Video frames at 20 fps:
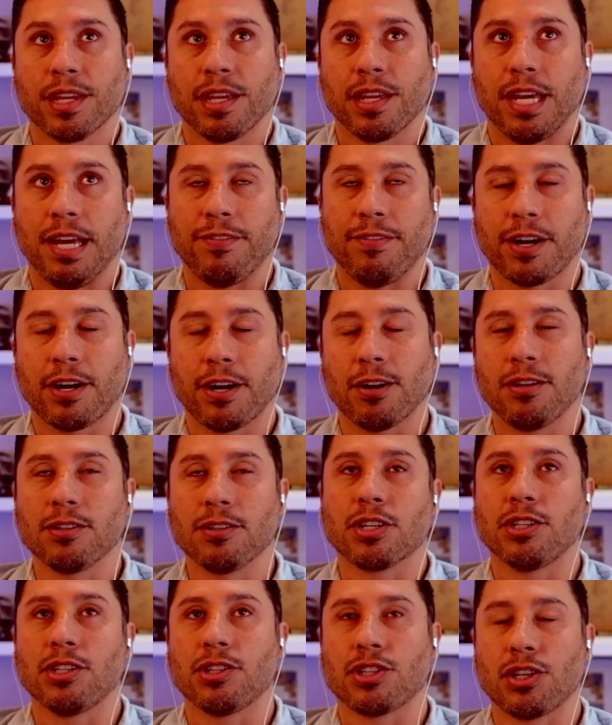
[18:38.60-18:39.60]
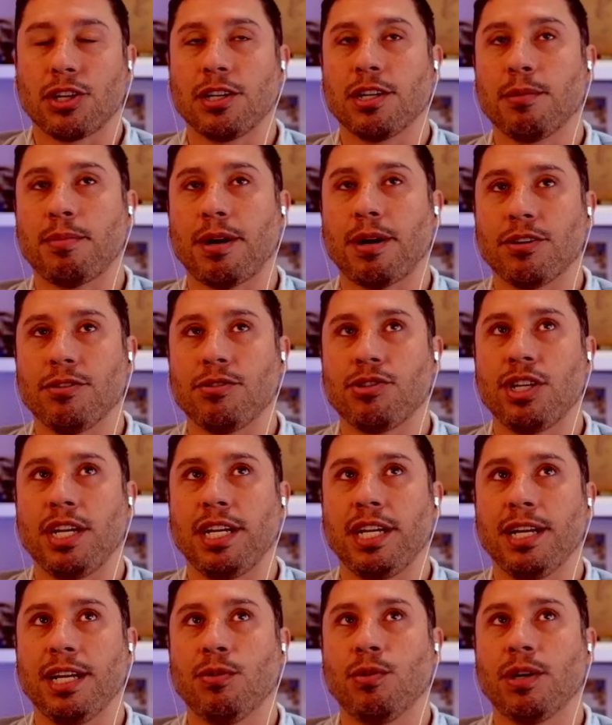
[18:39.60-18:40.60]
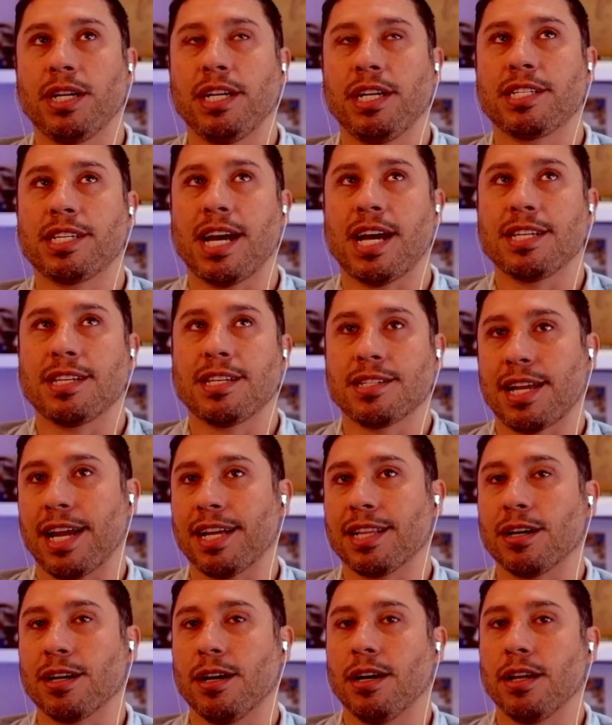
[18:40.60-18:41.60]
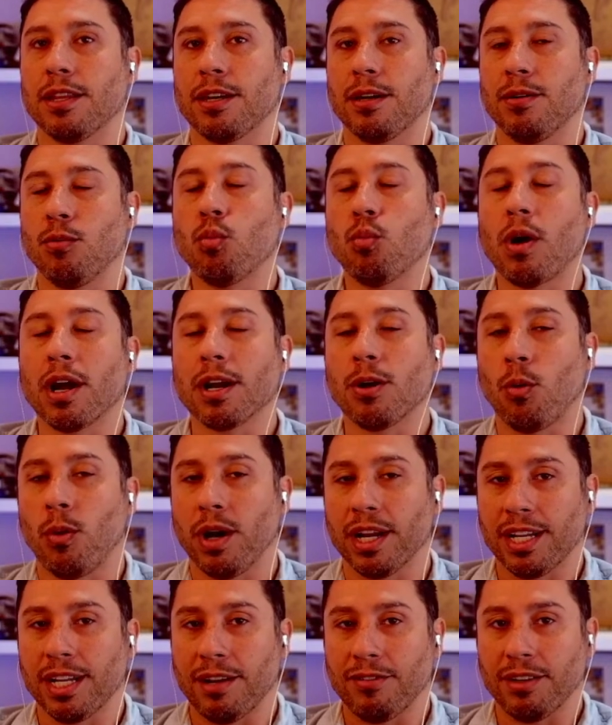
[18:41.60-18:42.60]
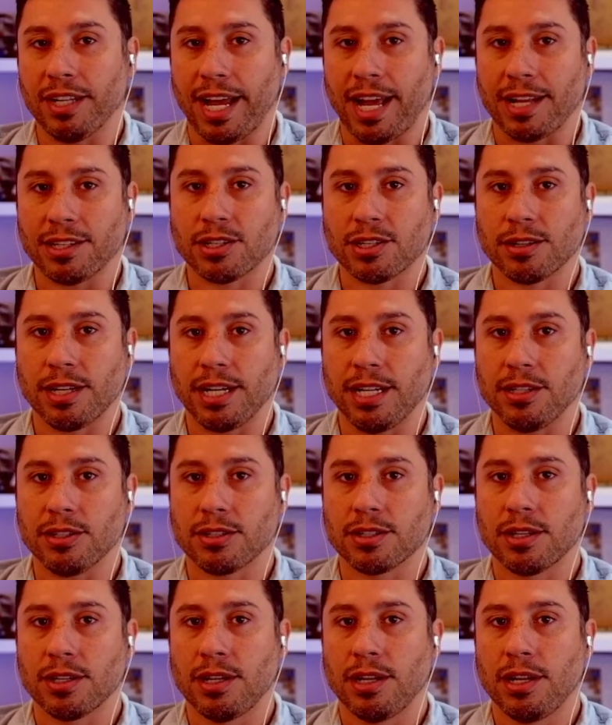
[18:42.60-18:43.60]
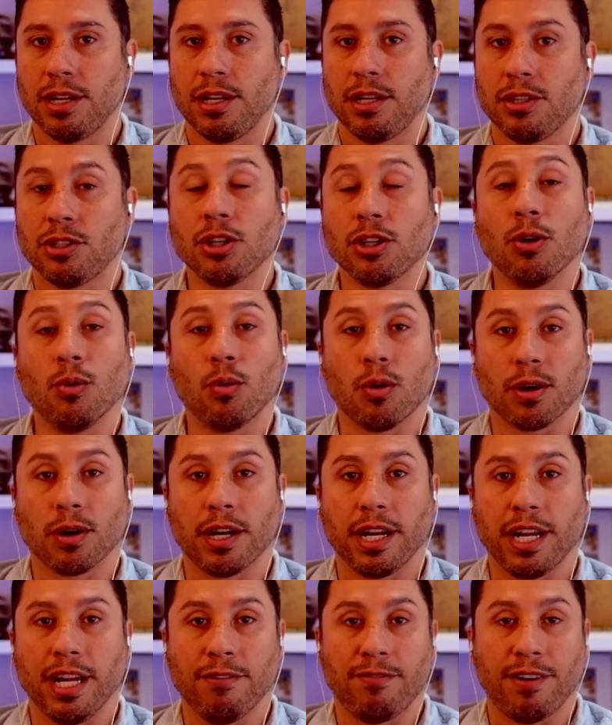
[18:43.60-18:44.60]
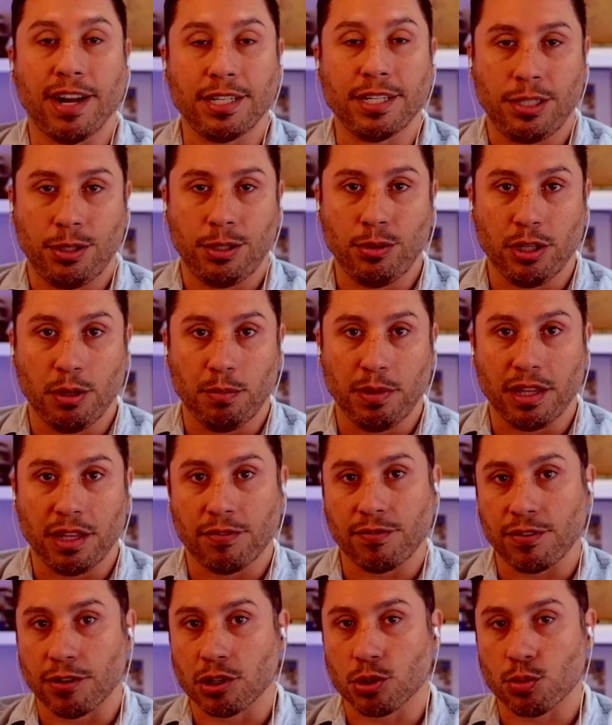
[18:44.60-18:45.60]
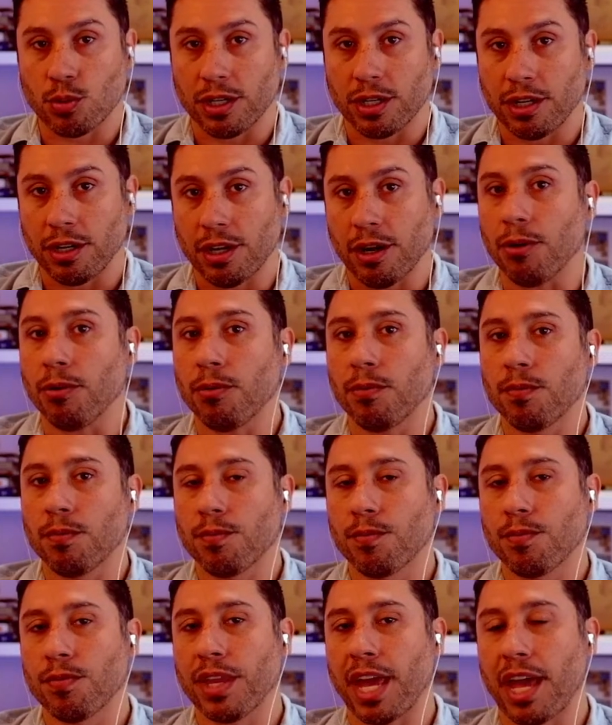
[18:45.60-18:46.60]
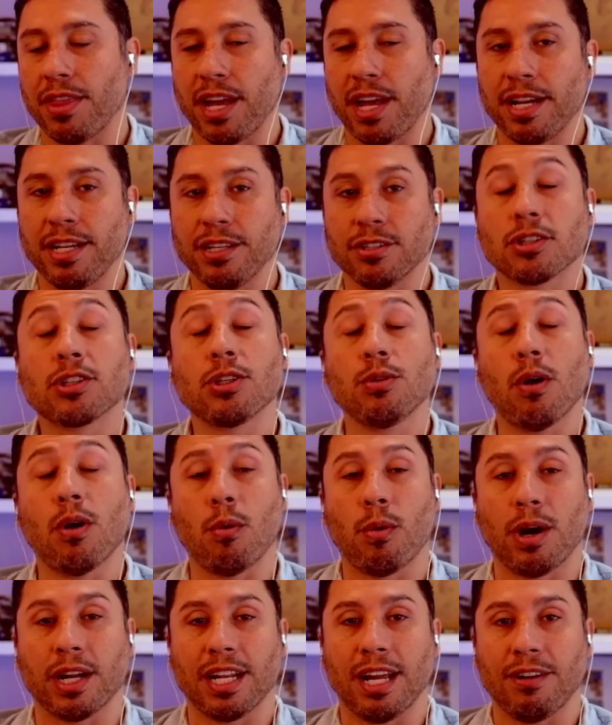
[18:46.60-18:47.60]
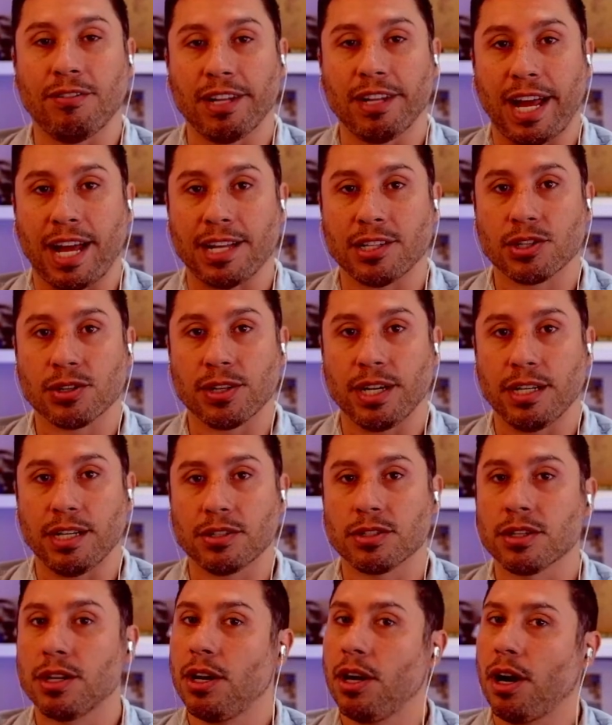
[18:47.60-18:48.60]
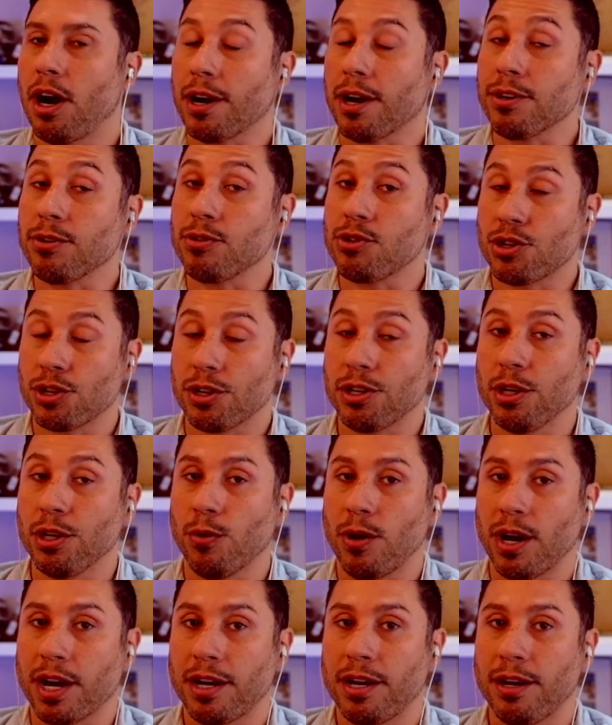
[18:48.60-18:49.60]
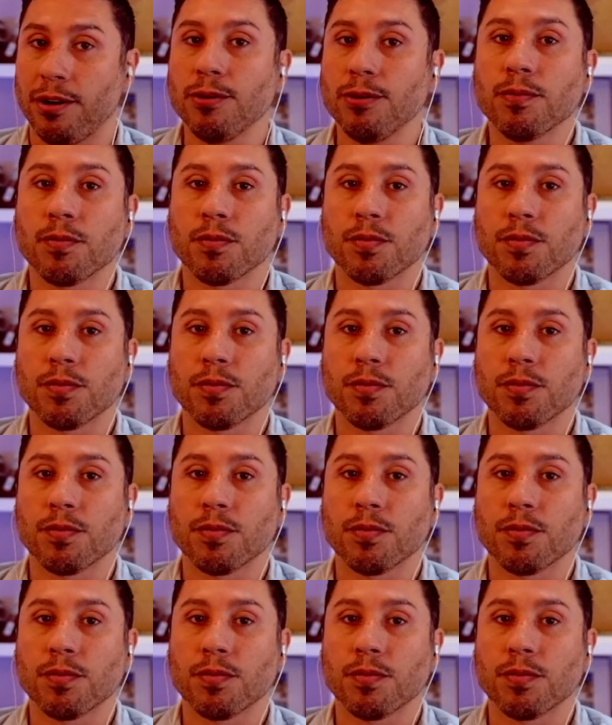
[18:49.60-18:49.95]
if a girl's concerned about you cheating, what he says is like the 101 level answer is, don't worry, if I do, you'll be the first one to know. And then his 201 level answer is, are you sure you want to know?